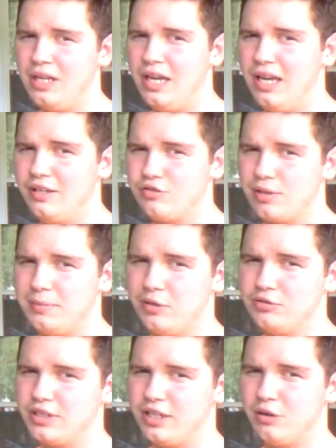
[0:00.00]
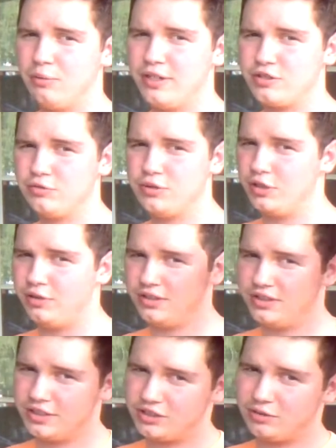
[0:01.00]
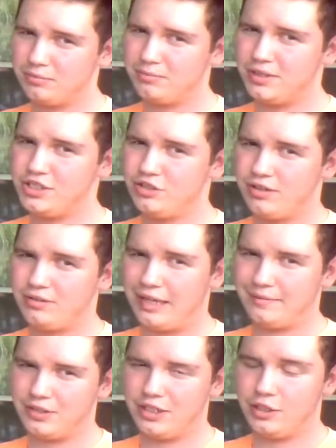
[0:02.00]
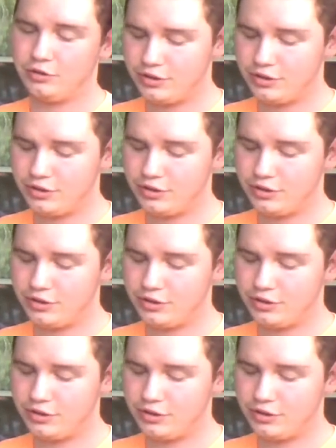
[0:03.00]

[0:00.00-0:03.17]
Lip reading: and 12 notes in our Western tuning system that you have to know.